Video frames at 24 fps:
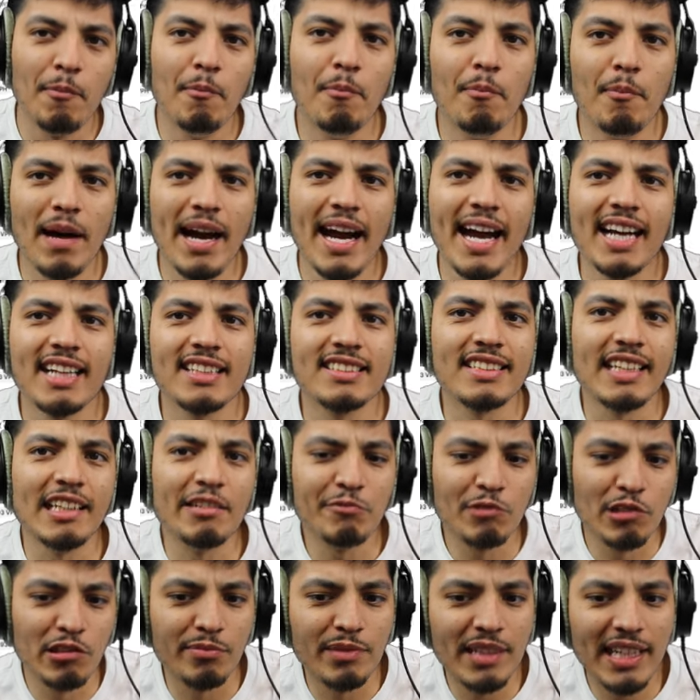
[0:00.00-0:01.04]
Max
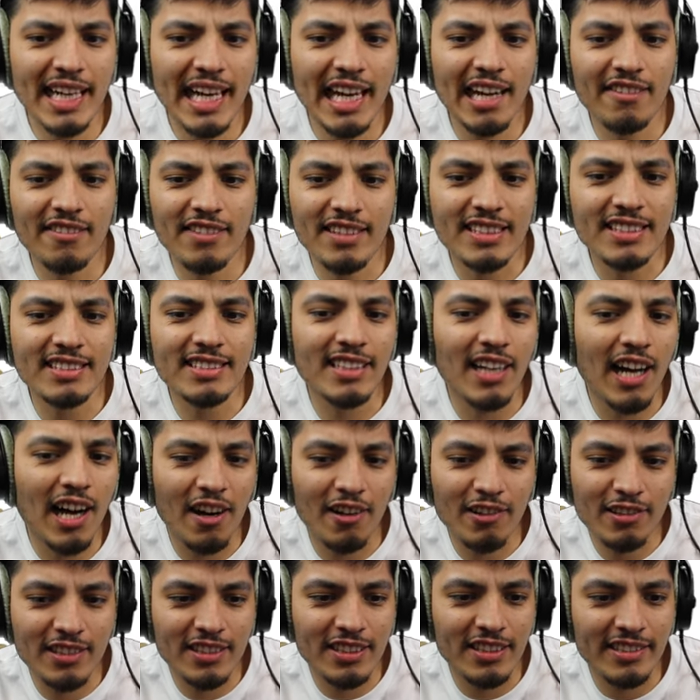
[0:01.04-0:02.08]
and Ruby have these
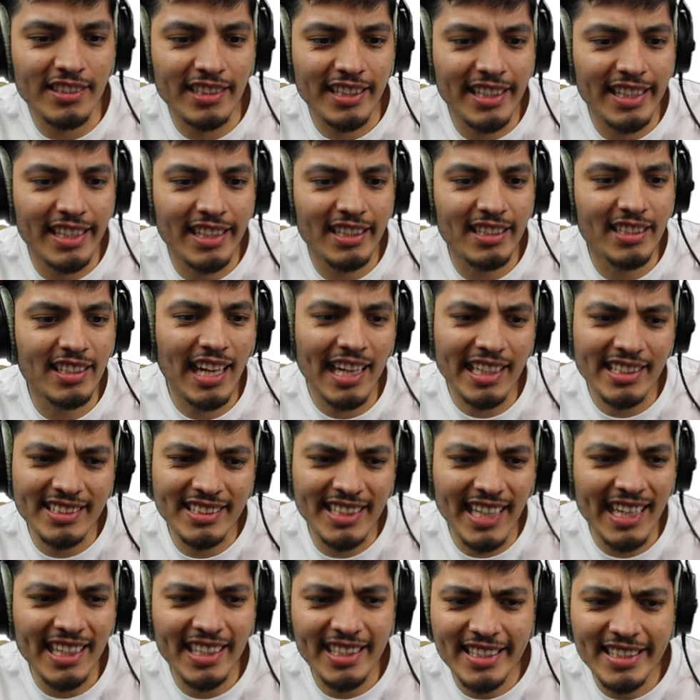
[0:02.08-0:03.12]
alternate
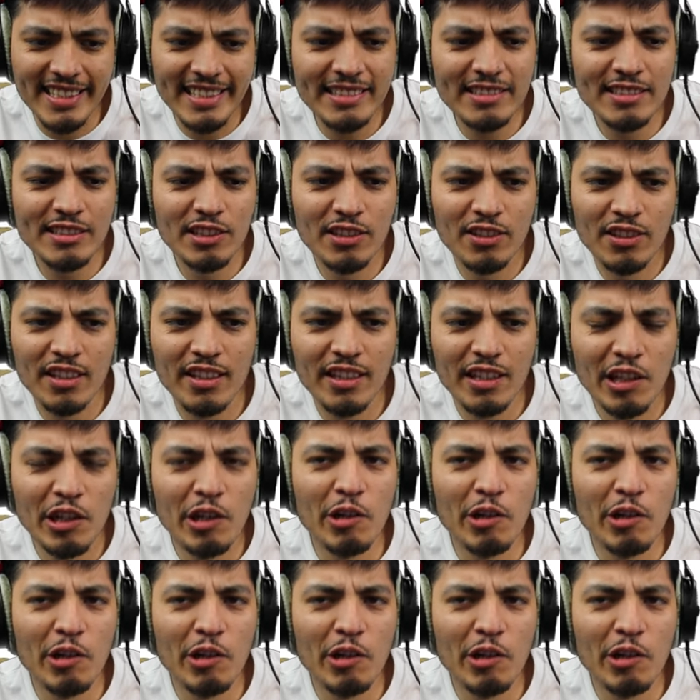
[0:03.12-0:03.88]
identities,